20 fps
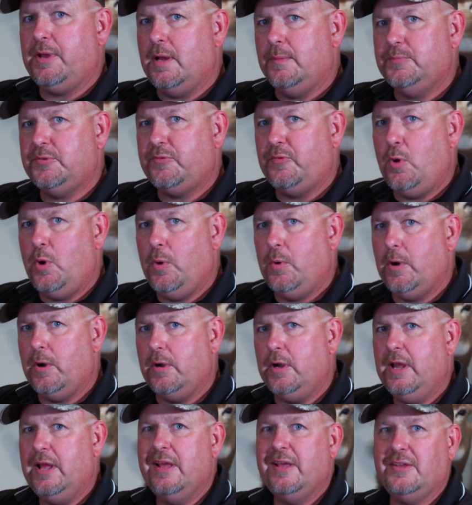comes
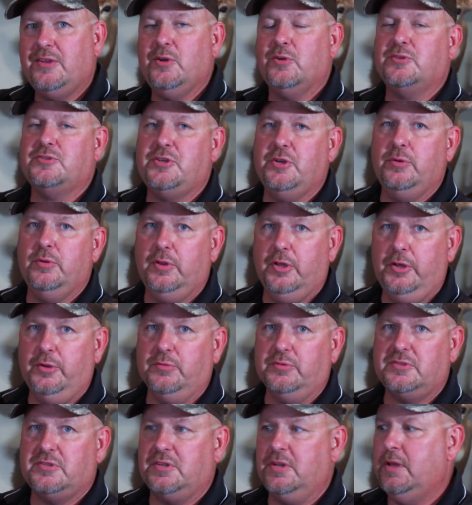forward, you're too
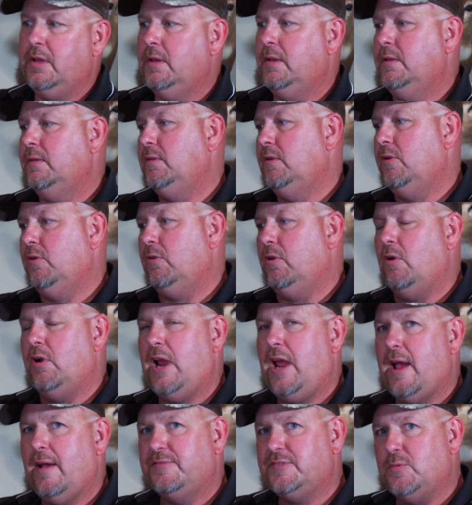loose. You're going
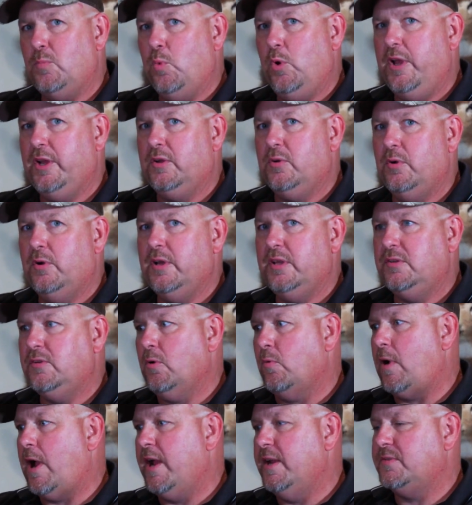to have some wiggle in
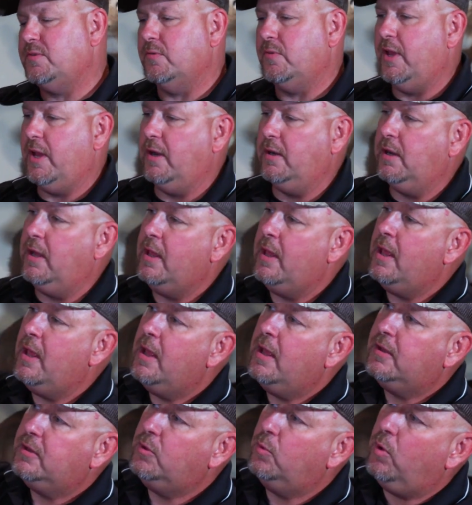your riser then.
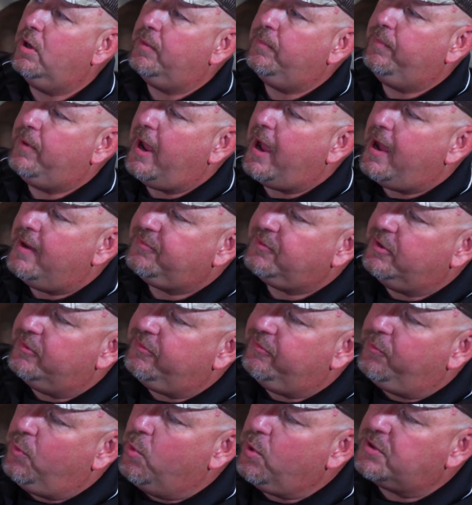You want to have to
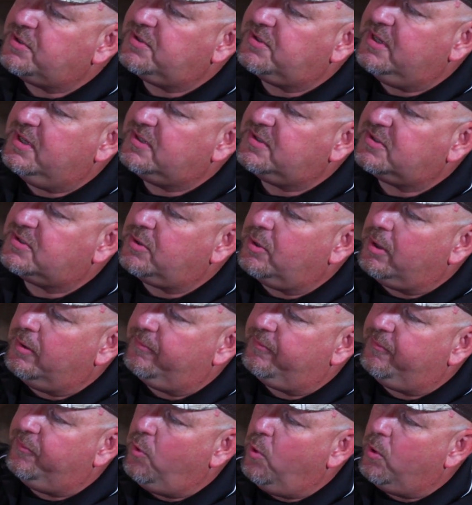force this
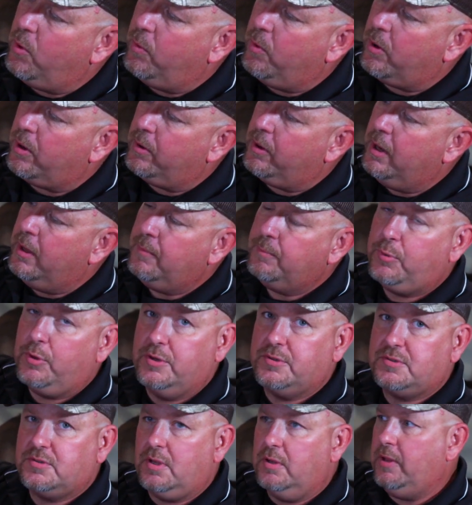stirrup forward,
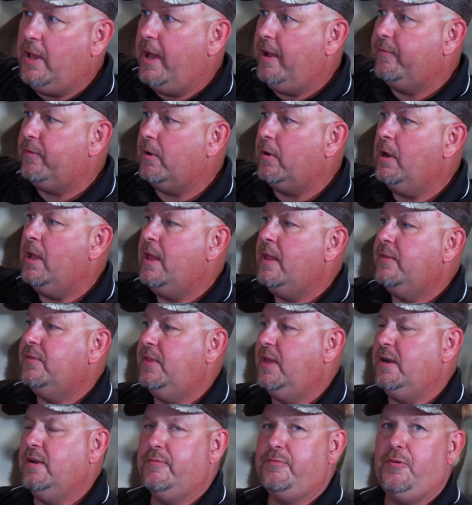push the lever,
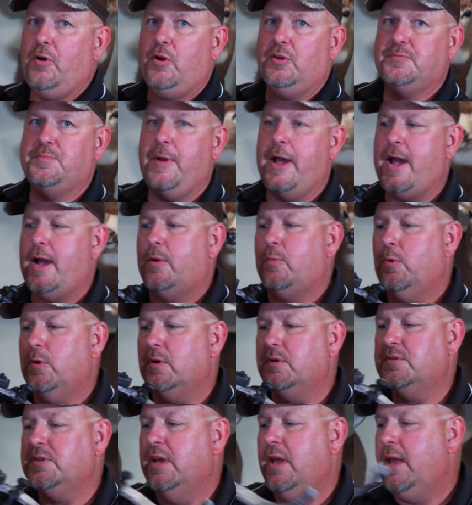then it falls
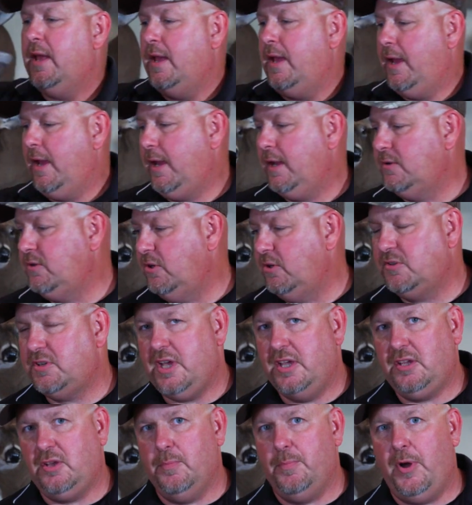backwards, and you can
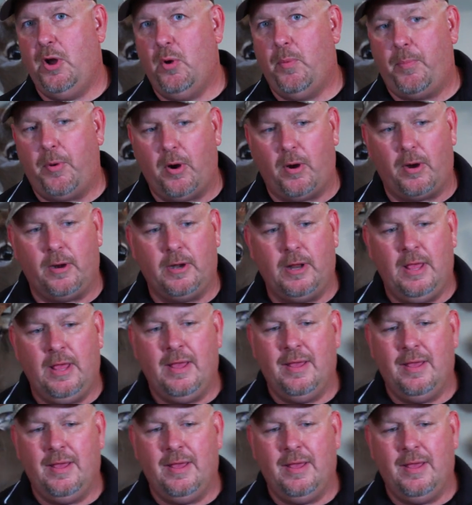take your bow apart.